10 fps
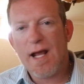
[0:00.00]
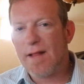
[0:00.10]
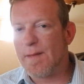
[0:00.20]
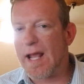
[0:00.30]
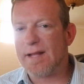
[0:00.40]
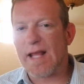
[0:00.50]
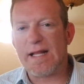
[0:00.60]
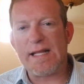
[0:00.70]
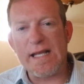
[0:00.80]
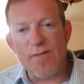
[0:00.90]
They
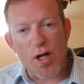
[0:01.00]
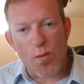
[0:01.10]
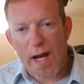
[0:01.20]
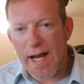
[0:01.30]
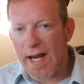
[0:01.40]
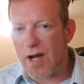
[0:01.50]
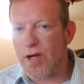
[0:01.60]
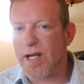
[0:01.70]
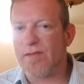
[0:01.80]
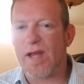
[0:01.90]
leave a gray
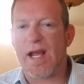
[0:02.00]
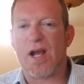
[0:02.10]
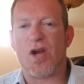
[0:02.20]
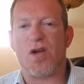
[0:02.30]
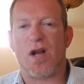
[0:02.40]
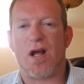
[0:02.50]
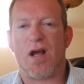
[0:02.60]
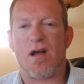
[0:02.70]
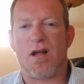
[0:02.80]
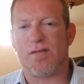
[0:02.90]
area there,
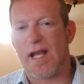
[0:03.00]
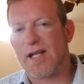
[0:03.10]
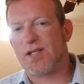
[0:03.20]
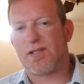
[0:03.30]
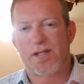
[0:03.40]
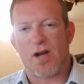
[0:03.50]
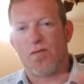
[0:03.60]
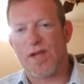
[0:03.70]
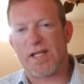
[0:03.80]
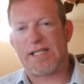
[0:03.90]
unless,
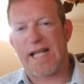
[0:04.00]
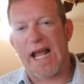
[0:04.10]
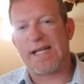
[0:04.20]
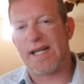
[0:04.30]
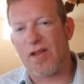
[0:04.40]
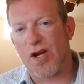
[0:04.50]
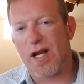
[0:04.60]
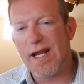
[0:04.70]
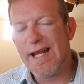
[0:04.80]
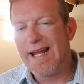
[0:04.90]
this, that, and the
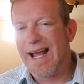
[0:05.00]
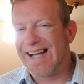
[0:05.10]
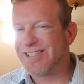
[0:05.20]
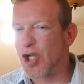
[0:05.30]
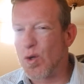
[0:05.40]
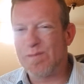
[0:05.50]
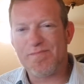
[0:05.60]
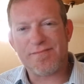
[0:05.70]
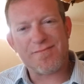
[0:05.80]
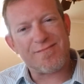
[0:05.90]
other. So,
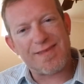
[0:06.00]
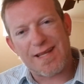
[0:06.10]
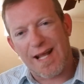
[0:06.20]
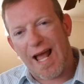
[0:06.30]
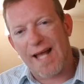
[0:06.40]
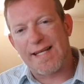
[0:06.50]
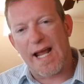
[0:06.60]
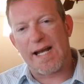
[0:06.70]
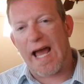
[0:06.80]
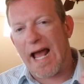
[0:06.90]

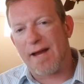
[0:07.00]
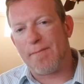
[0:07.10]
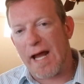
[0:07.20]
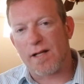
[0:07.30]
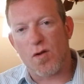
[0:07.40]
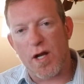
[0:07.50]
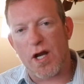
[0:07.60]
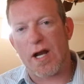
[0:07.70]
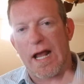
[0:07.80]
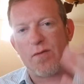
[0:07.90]
again, I'm not a
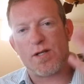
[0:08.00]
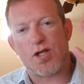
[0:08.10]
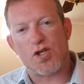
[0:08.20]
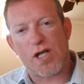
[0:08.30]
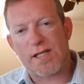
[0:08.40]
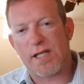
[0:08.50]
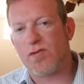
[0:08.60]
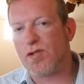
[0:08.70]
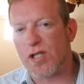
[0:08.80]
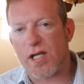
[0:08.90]
lawyer. I would suggest that
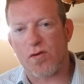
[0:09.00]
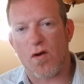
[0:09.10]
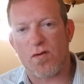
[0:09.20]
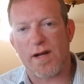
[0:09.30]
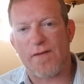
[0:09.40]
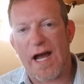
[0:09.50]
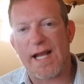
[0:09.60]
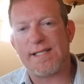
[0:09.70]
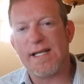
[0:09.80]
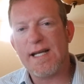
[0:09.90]
you seek your own
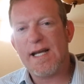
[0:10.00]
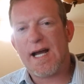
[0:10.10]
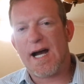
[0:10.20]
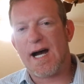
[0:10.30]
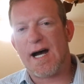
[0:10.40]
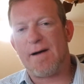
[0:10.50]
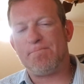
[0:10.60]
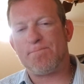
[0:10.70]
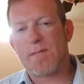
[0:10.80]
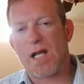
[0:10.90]
advice
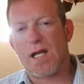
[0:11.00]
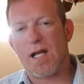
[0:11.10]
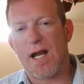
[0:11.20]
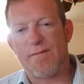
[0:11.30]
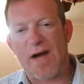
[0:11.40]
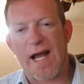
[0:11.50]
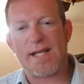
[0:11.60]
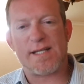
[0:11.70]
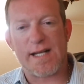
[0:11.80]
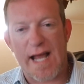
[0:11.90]

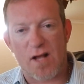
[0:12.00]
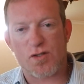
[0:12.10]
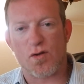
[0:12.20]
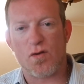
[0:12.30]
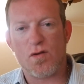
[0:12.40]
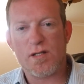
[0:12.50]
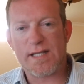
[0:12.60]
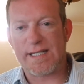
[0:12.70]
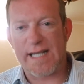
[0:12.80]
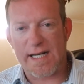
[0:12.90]
and counsel
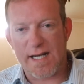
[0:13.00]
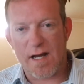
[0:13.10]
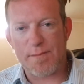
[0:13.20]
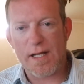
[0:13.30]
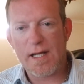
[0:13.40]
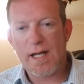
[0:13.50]
to set it up,